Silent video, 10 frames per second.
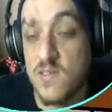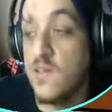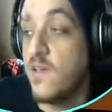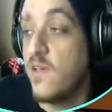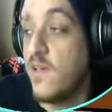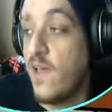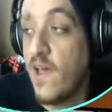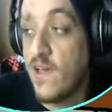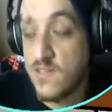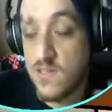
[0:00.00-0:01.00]
it
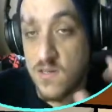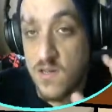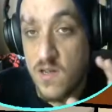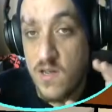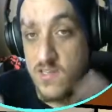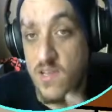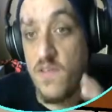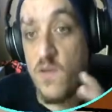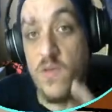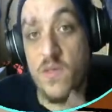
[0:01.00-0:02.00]
has a TV
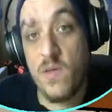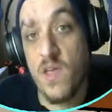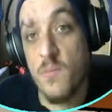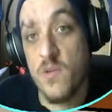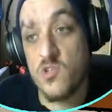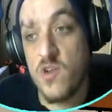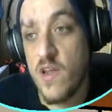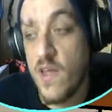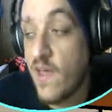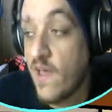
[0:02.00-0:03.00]
with a game picture in,
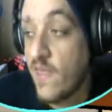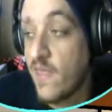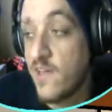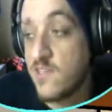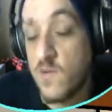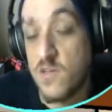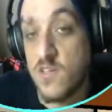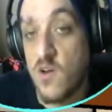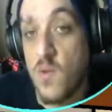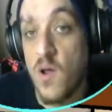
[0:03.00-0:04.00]
and that is how it's set up.
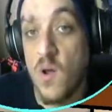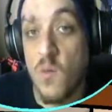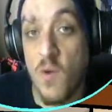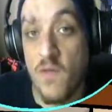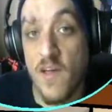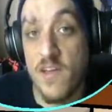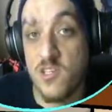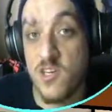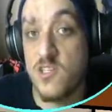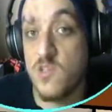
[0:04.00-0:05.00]
But if I
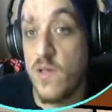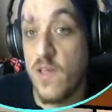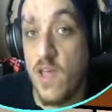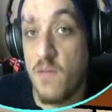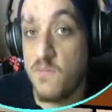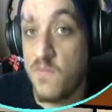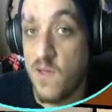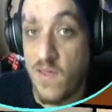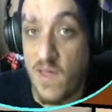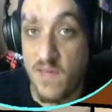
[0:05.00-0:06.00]
change to a game
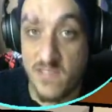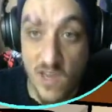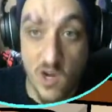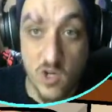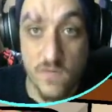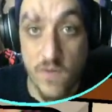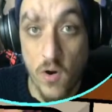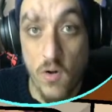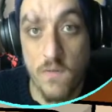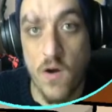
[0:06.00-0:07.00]
that I've set a custom font up
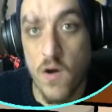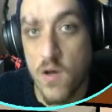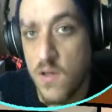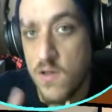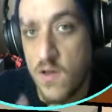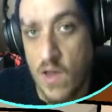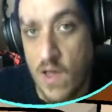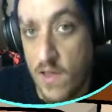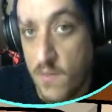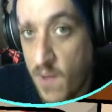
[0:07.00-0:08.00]
for, like
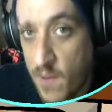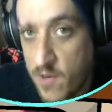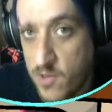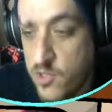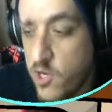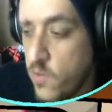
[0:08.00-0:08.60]
Barbie Is You,